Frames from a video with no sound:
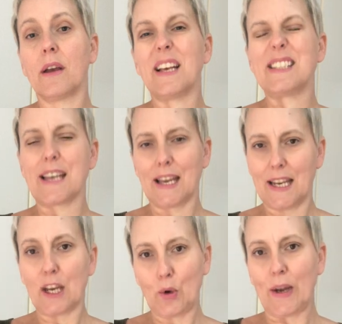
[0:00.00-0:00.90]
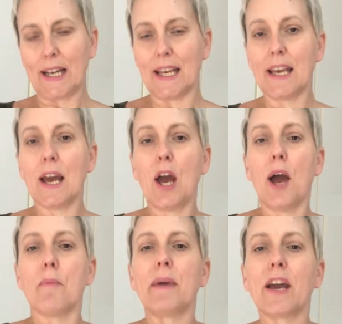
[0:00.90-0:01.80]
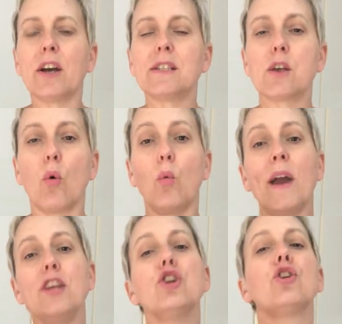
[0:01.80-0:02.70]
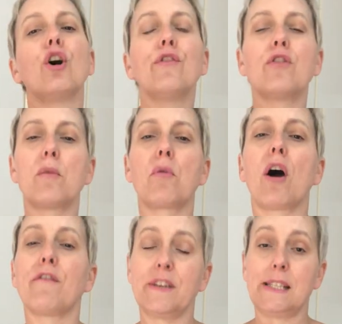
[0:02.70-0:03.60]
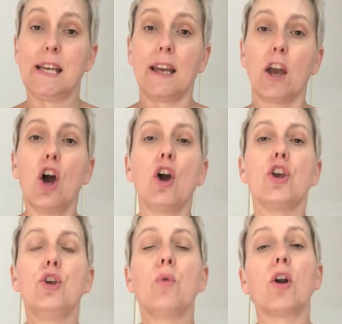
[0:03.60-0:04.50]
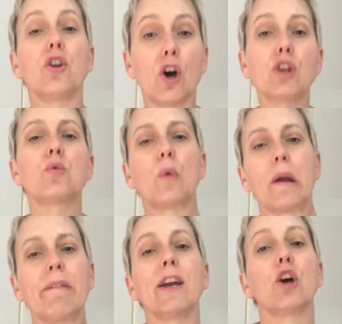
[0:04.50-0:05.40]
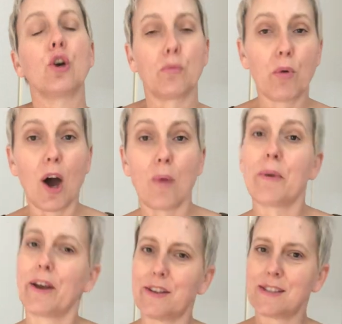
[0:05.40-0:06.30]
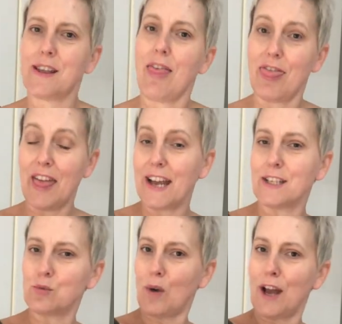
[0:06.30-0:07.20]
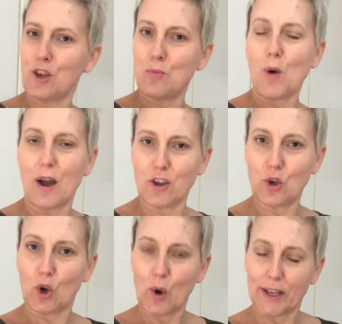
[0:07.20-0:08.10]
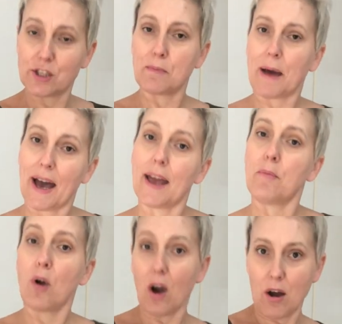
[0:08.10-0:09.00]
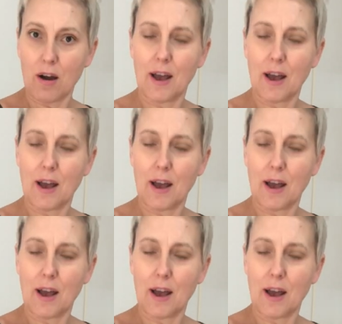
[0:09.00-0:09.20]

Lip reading: is taken incorrectly, because when you go for a bra fitting, you are not wearing a good bra, because that is why you're going to buy a bra,